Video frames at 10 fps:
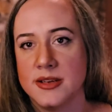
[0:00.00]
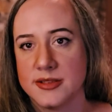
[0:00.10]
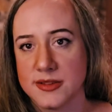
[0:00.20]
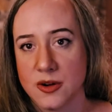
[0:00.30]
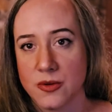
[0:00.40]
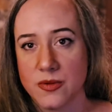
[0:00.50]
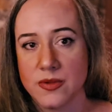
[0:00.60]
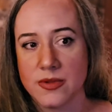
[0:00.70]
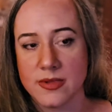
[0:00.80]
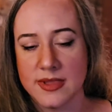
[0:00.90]
So
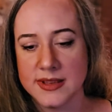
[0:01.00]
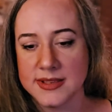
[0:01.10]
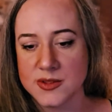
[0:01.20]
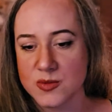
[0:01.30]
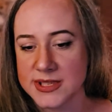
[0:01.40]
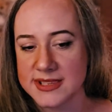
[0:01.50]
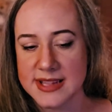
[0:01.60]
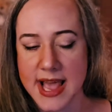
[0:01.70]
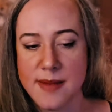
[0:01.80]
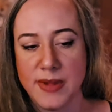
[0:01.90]
this is what's
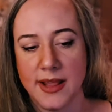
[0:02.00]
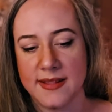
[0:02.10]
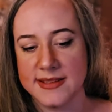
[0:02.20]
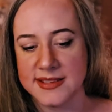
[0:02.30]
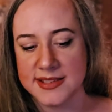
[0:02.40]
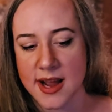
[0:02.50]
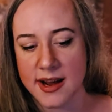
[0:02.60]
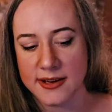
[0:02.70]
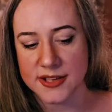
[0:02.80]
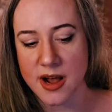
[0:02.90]
led me this
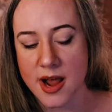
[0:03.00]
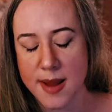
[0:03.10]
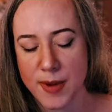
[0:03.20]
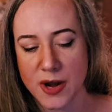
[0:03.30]
entire time.